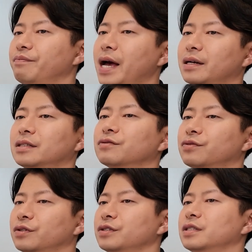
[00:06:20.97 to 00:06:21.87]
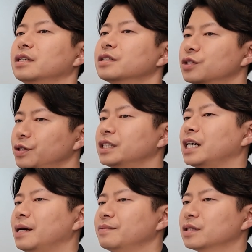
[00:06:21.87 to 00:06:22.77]
back and forth 3
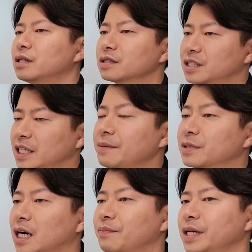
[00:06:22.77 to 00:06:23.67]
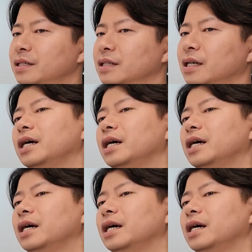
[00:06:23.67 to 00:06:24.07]
times on the same topic